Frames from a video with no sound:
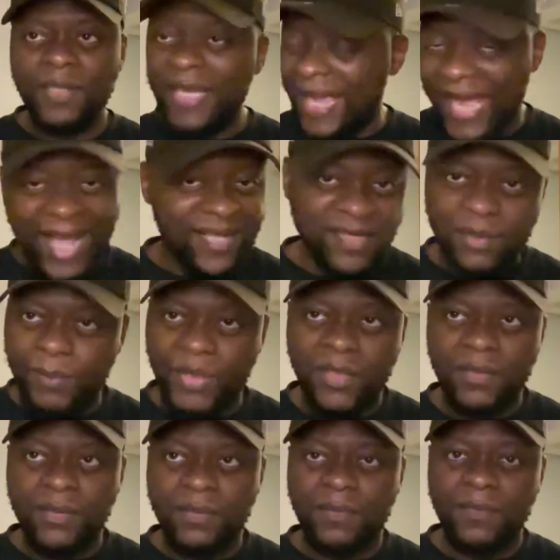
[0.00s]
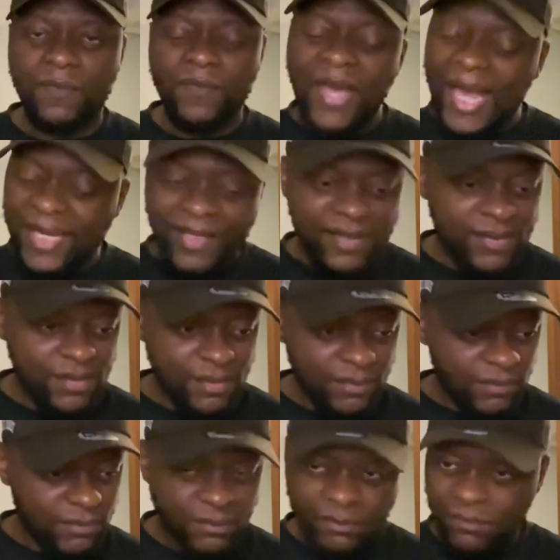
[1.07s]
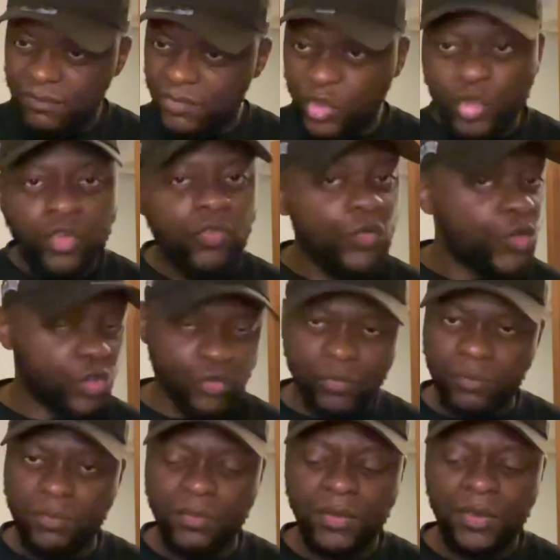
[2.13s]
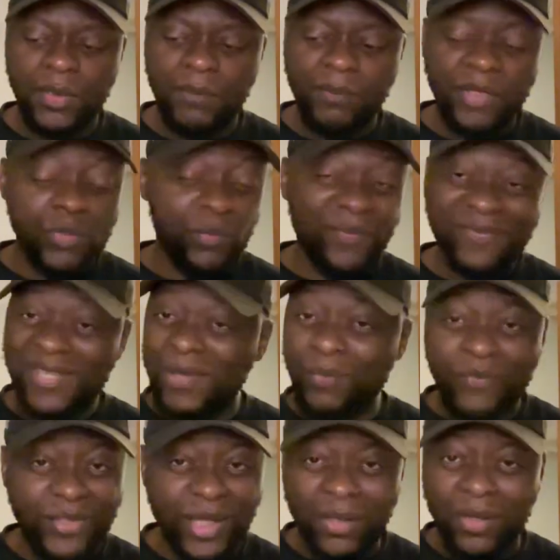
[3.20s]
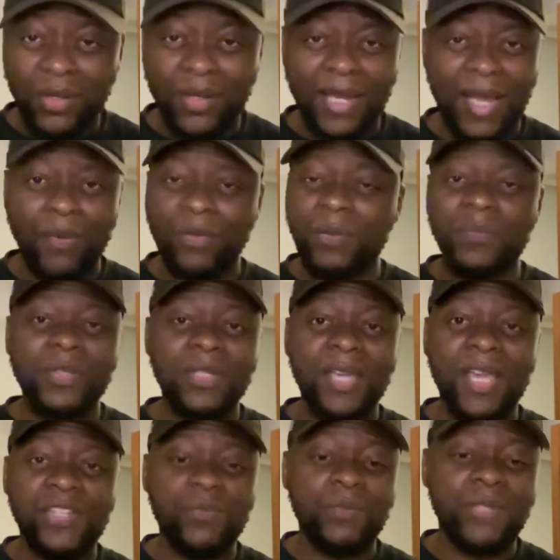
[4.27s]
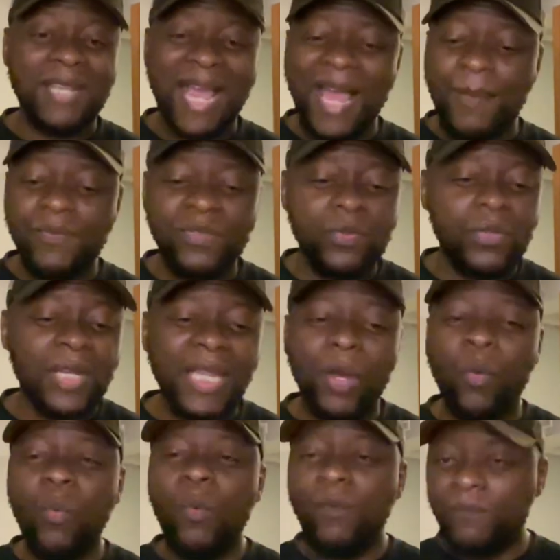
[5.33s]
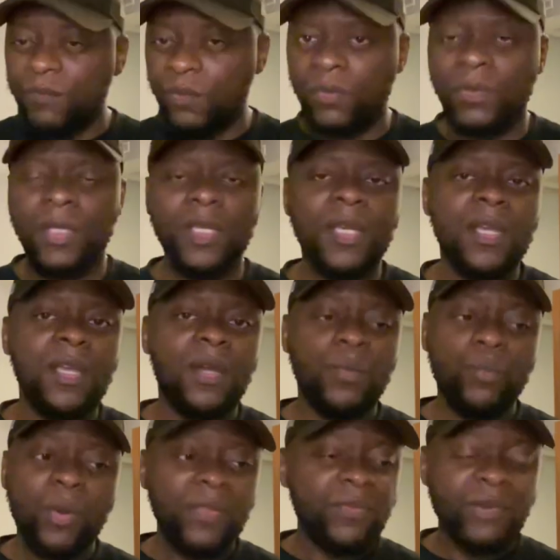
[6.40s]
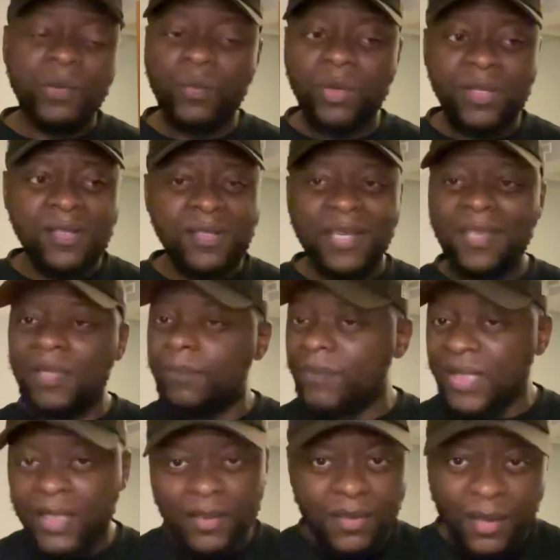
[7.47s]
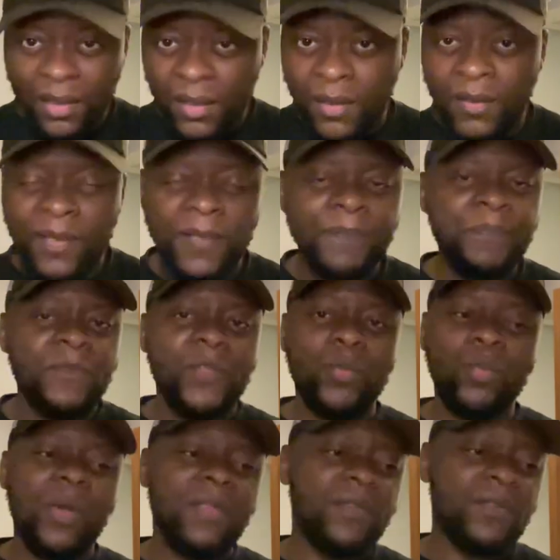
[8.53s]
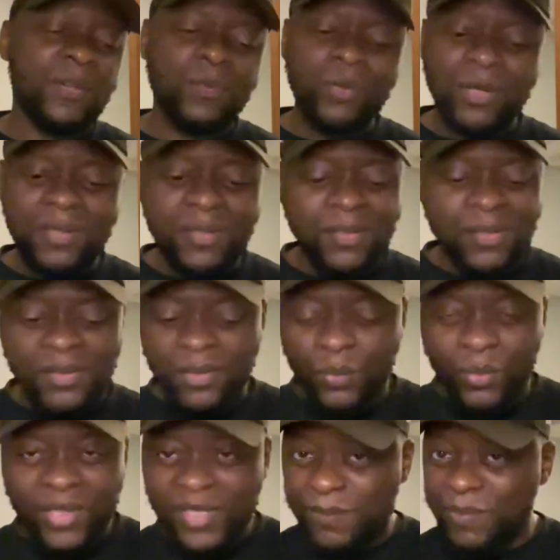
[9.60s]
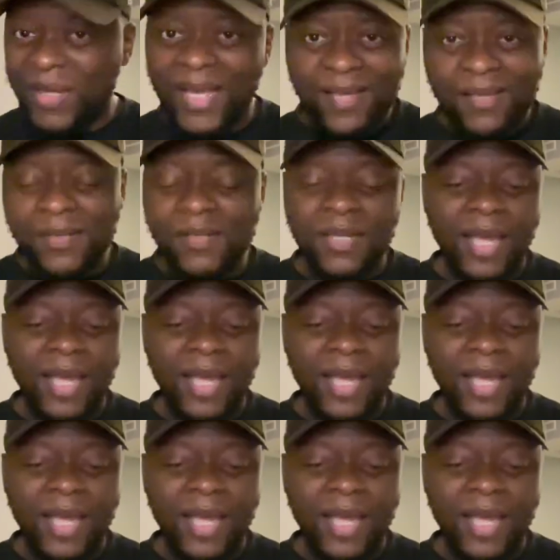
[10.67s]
It has to be. That is crucial, because we've seen with Ten Hag how communication was absolutely awful, whether it was in the media, whether it was with his players.